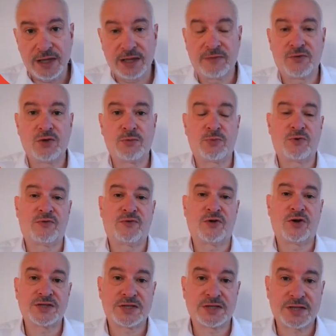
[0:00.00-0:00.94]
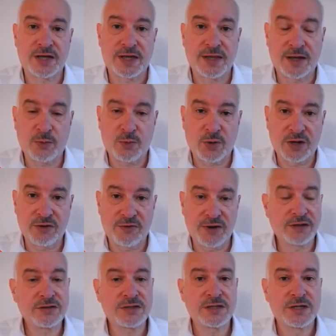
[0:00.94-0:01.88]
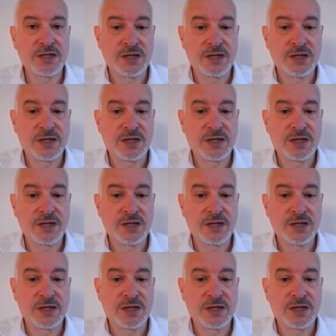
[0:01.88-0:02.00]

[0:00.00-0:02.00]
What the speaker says: if you prefer to say it that way round.